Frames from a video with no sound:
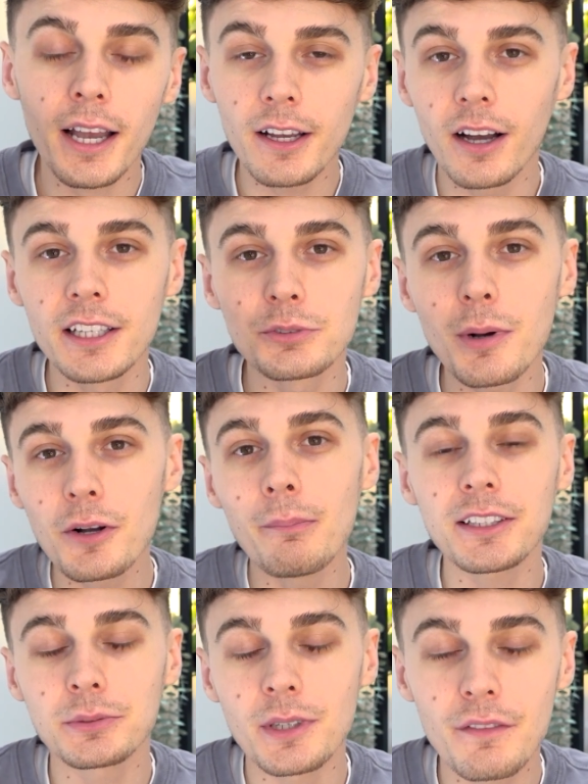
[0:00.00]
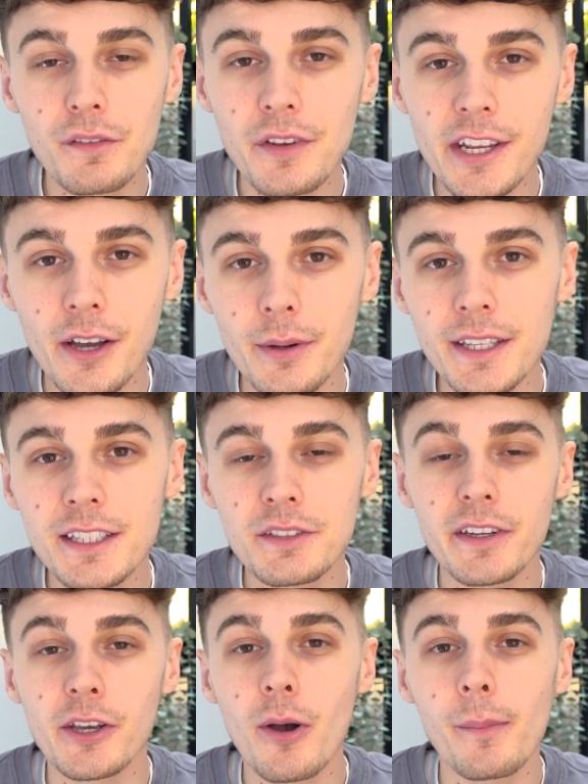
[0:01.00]
Hi guys, welcome back to another video. In this
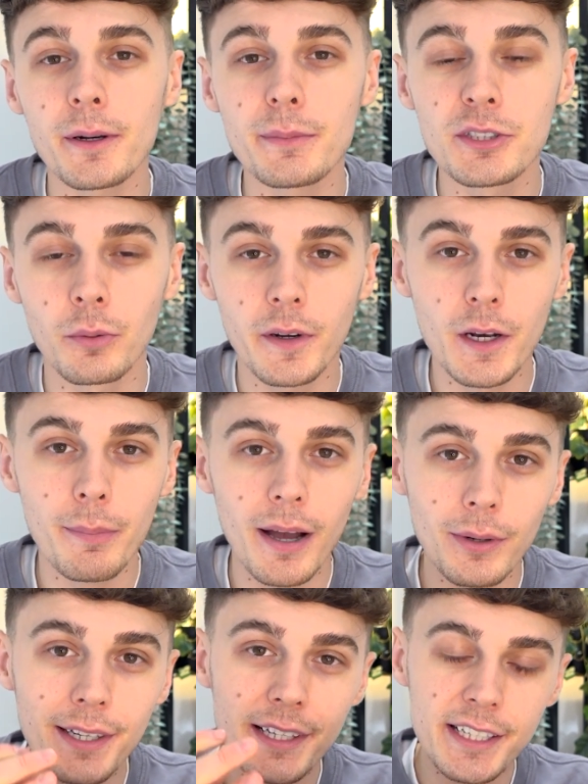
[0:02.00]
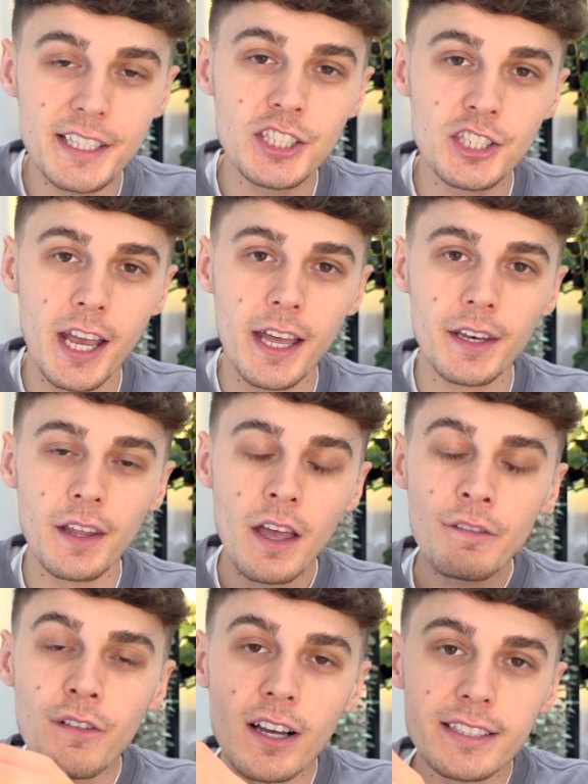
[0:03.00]
video, I'm going to be talking about lead gen
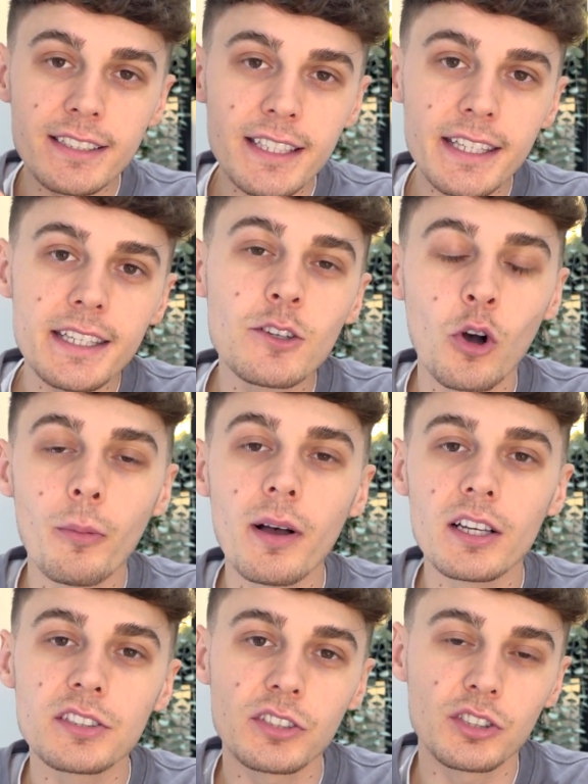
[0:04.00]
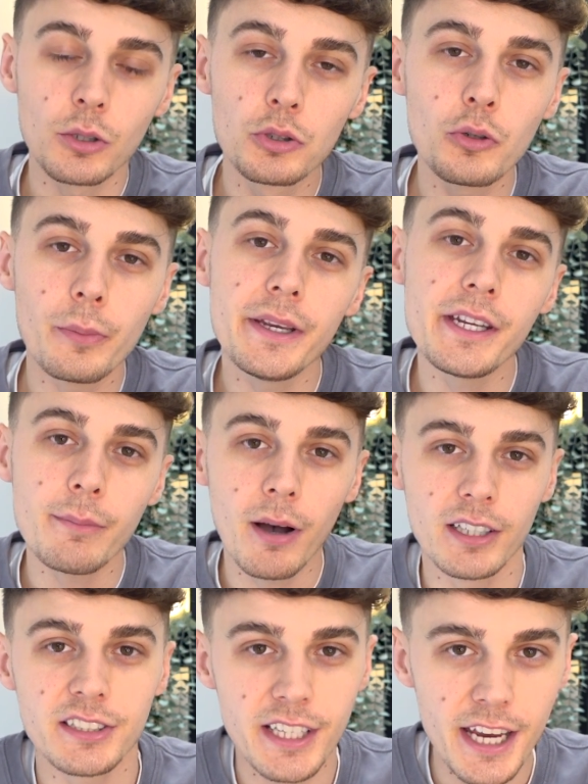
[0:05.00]
versus e-commerce social media
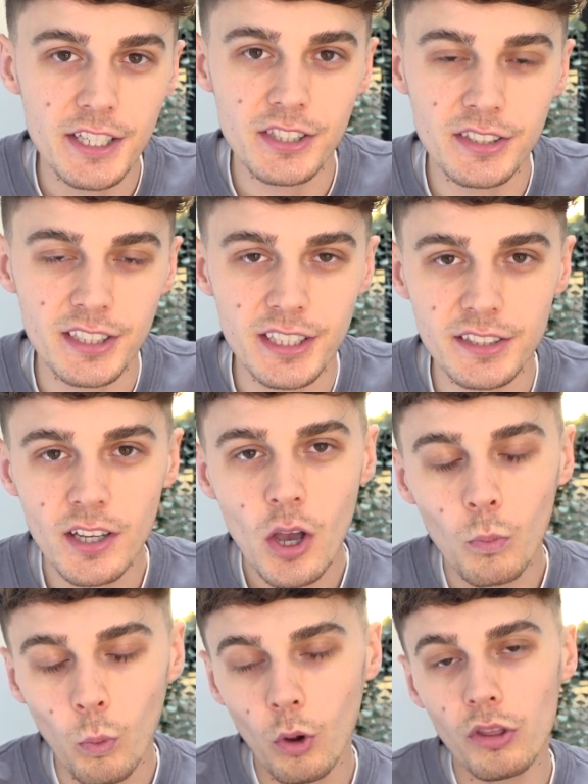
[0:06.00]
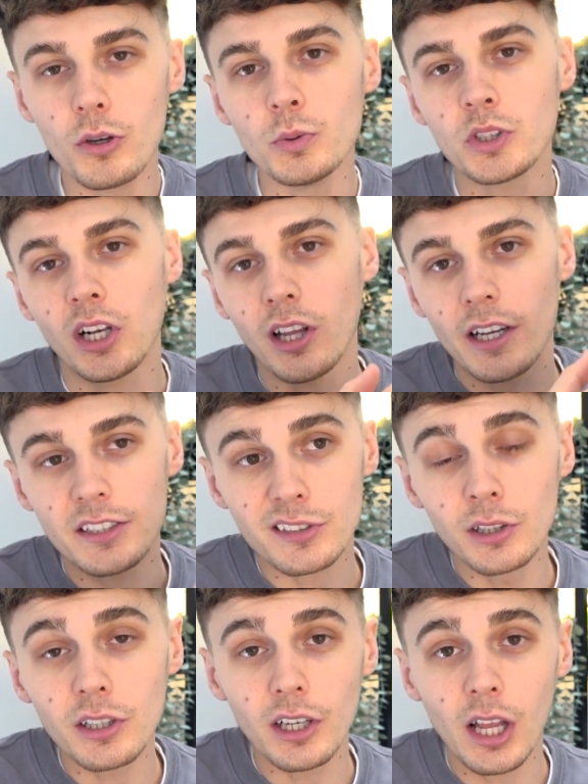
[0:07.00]
marketing agencies, what those clients
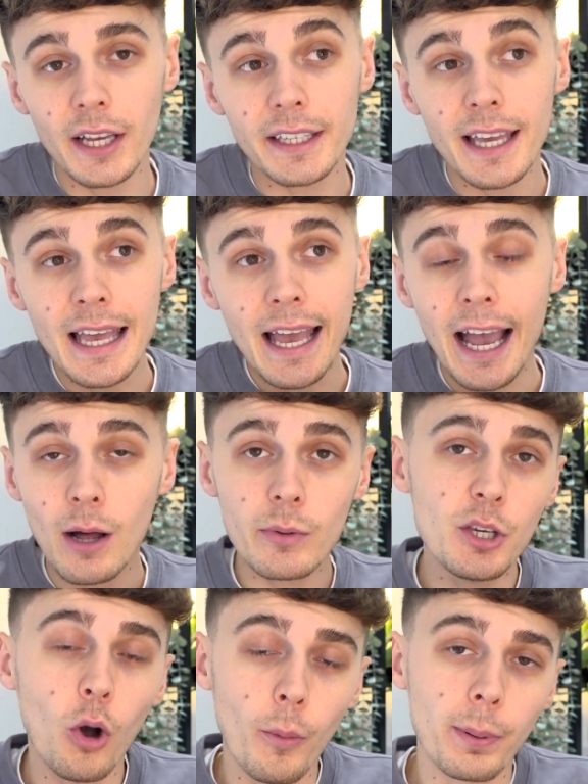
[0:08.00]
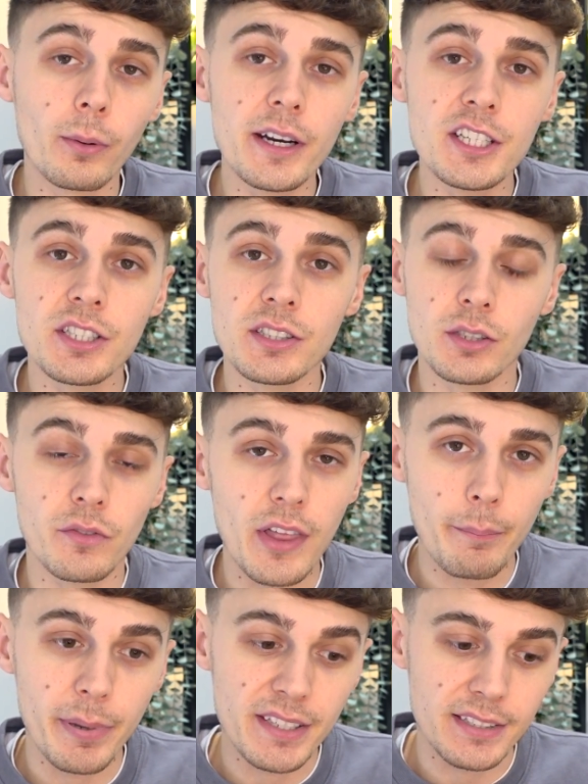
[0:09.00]
look like, how the operations of
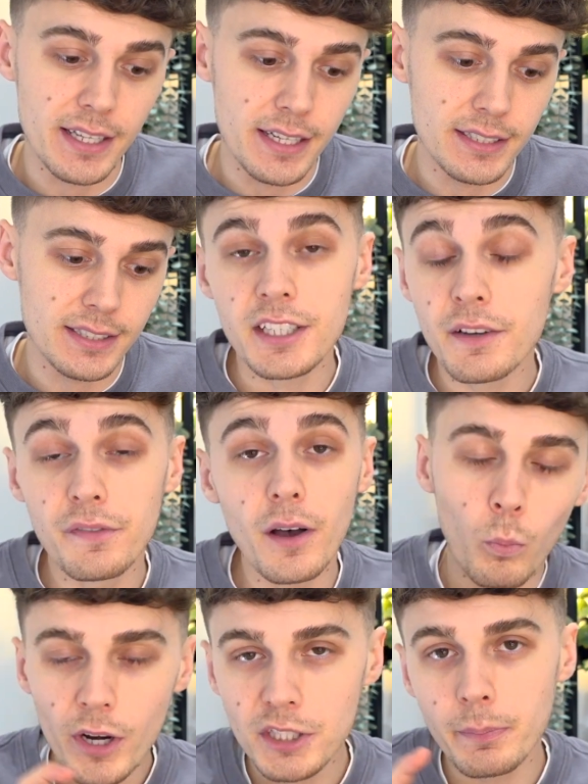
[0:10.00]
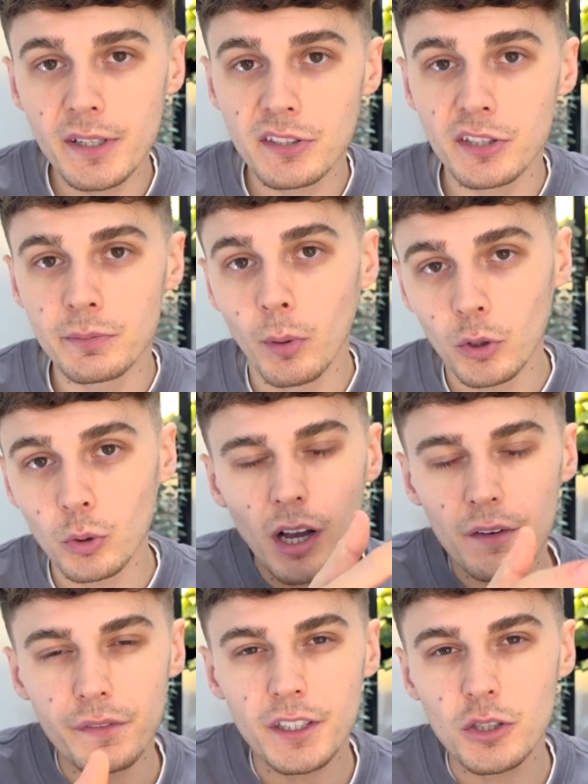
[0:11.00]
that business differ, which business model
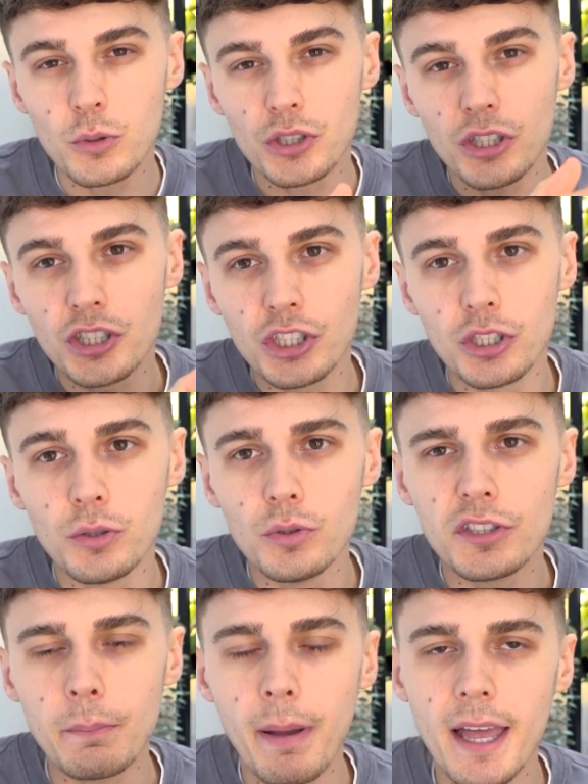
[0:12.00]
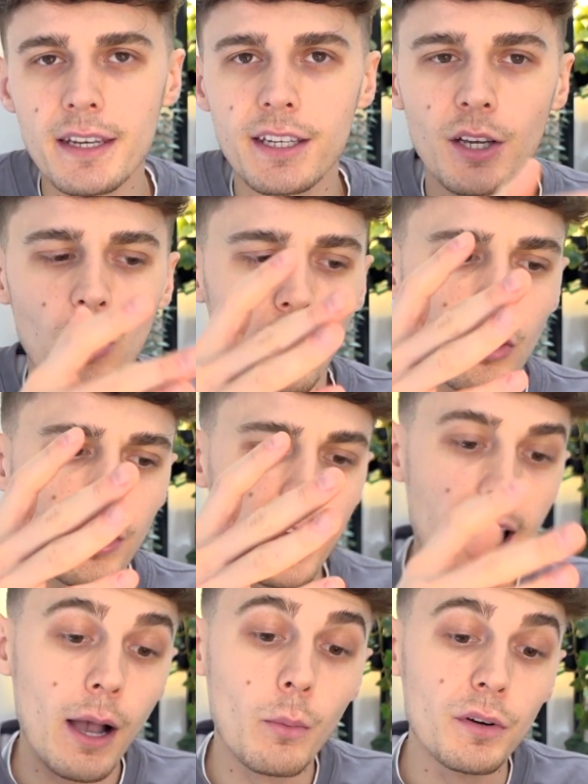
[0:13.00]
I think you should choose depending on
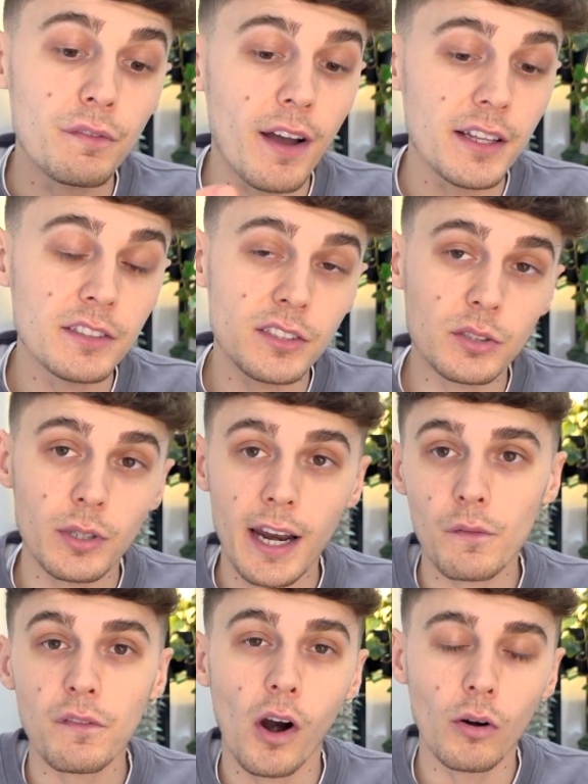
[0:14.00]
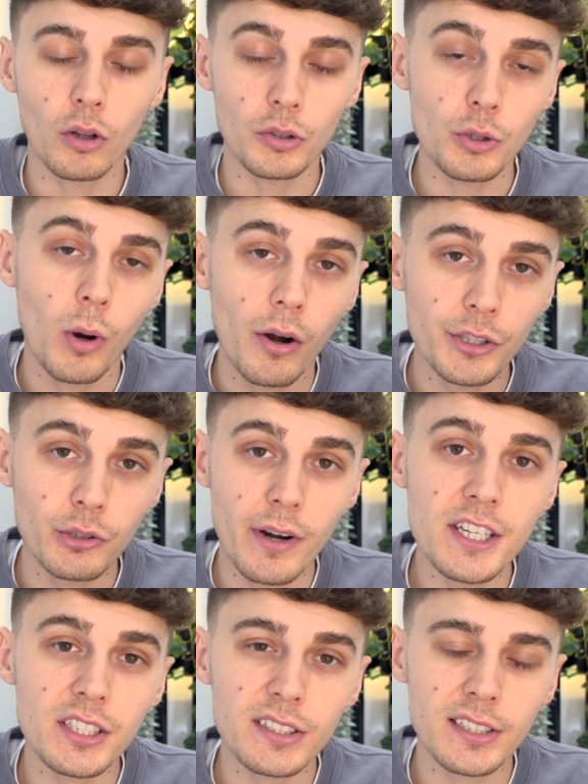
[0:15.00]
how advanced and how far along you are in your
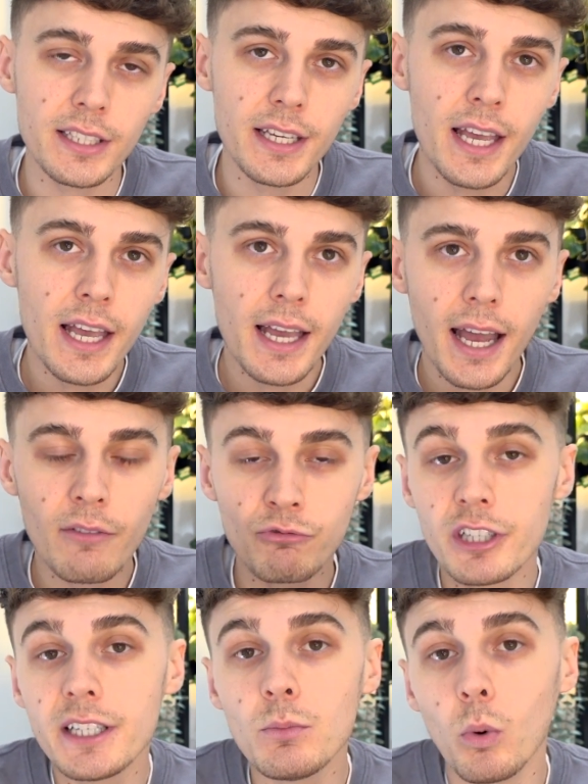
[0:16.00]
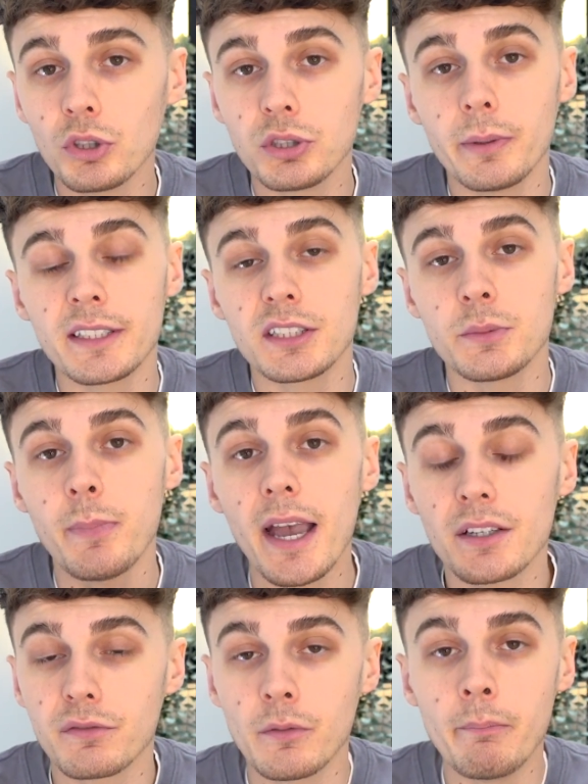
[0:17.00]
agency, and really what to
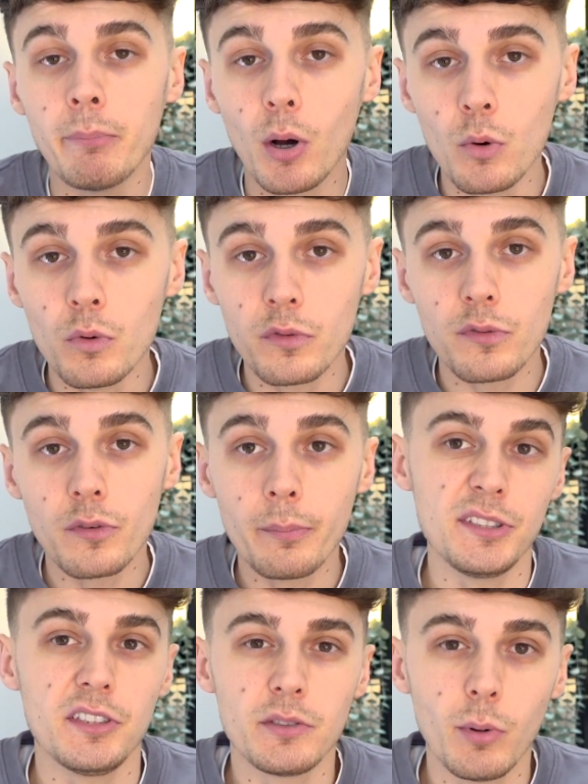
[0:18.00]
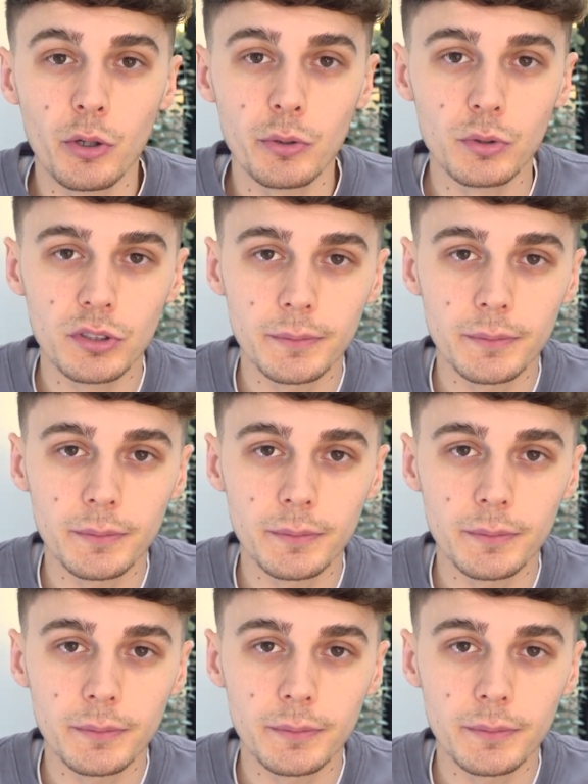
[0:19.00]
expect from both business models.